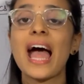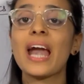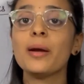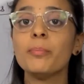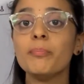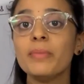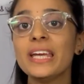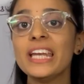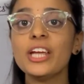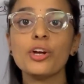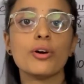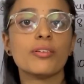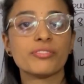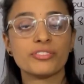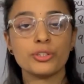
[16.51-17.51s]
and meaning
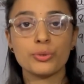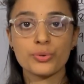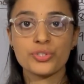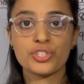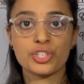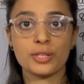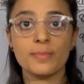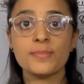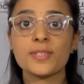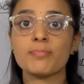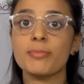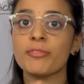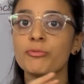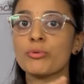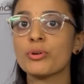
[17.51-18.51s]
of those terms
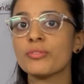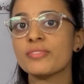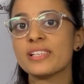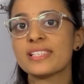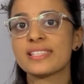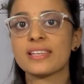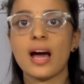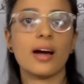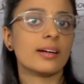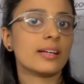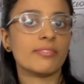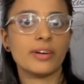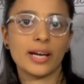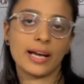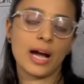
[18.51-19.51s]
before we start
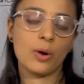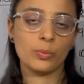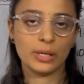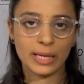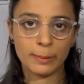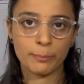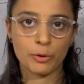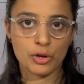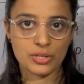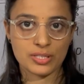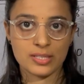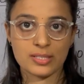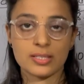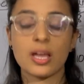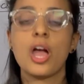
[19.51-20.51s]
our accounting
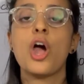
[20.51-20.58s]
process